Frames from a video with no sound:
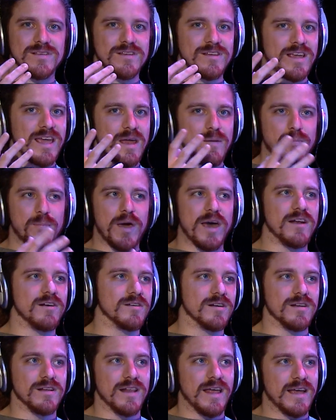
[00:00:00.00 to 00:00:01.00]
get
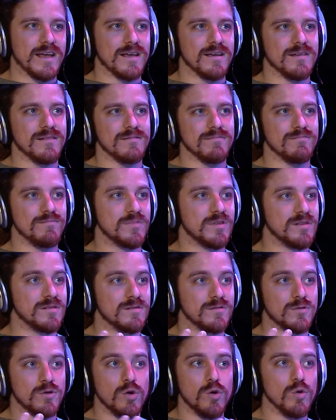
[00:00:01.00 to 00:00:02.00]
better, like,
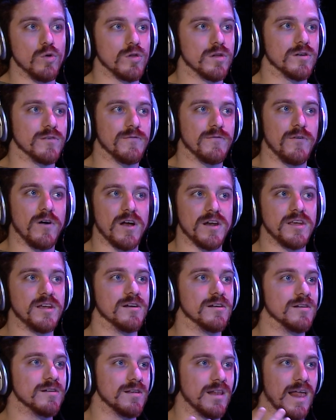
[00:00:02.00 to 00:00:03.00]
cooler,
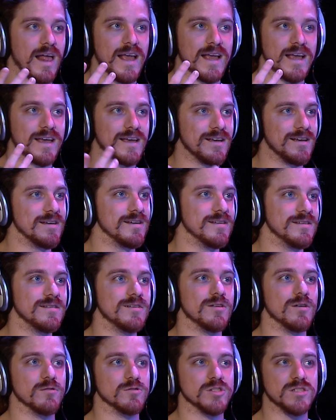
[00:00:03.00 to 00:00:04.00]
funnier, like,
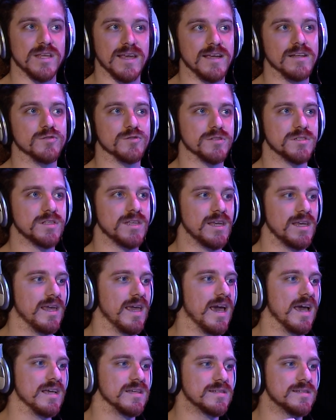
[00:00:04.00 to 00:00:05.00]
you know, just interesting
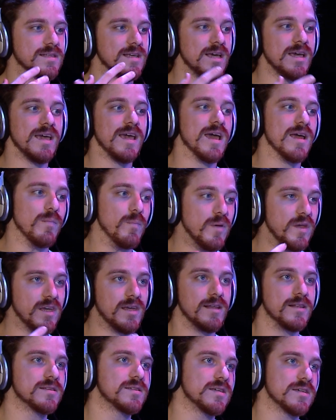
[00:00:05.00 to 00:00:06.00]
guests, and be
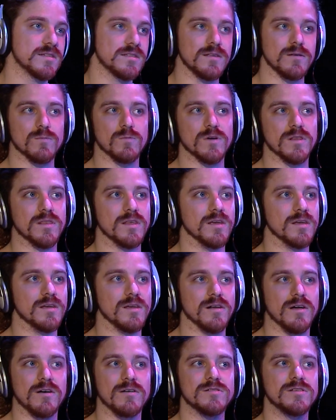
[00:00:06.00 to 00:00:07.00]
consistent with it,
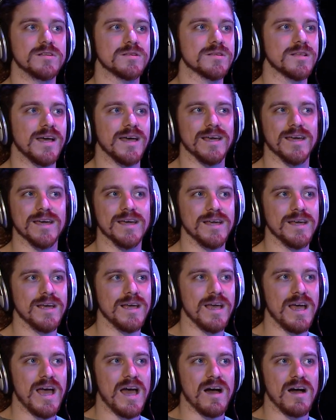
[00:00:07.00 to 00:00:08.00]
you know? Just, like,
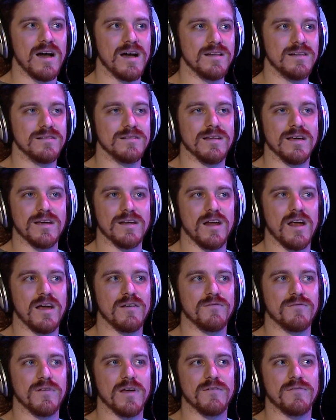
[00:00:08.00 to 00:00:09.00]
I
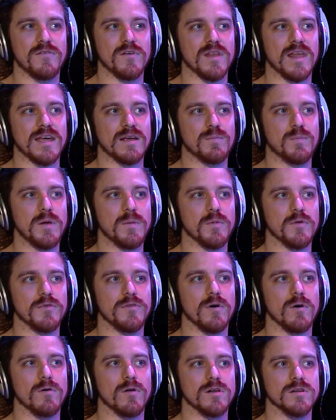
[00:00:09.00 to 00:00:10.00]
feel like people
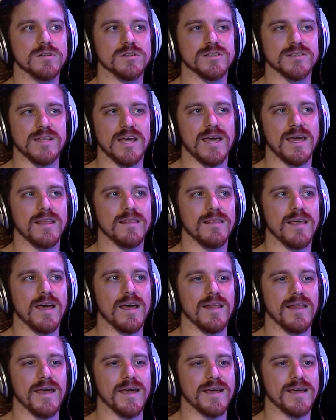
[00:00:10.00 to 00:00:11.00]
don't understand
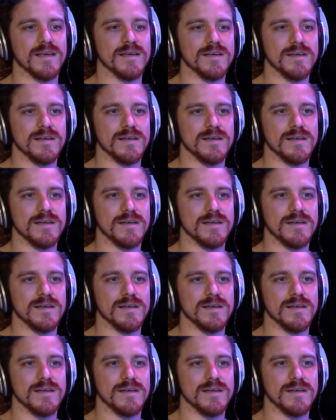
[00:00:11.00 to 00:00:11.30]
that, like,